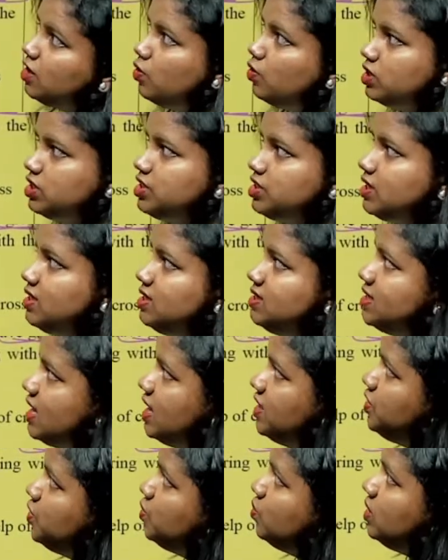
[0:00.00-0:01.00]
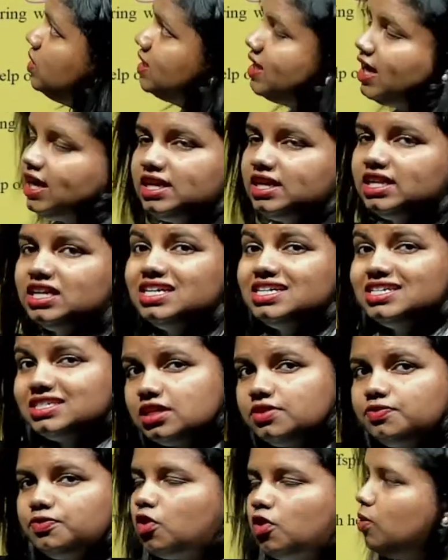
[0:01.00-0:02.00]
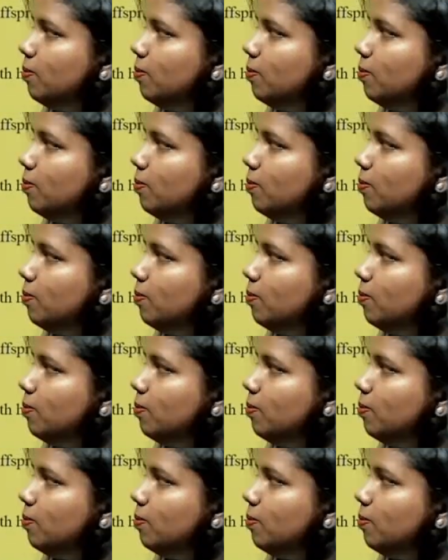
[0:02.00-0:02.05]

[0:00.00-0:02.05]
questions, and you will get easy 4